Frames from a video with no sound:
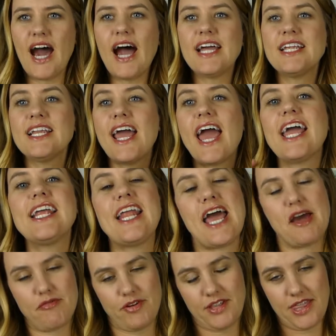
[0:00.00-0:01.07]
I didn't hate
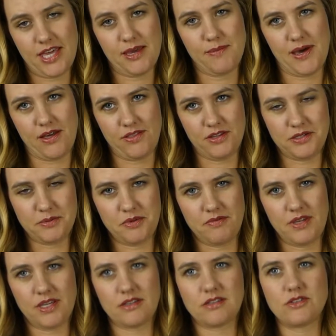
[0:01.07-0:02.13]
everything about this
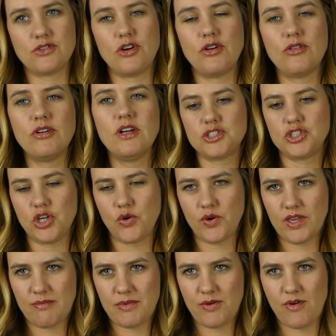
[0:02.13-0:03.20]
movie, so don't
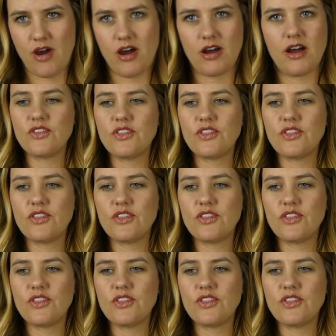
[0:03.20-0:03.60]
get me wrong.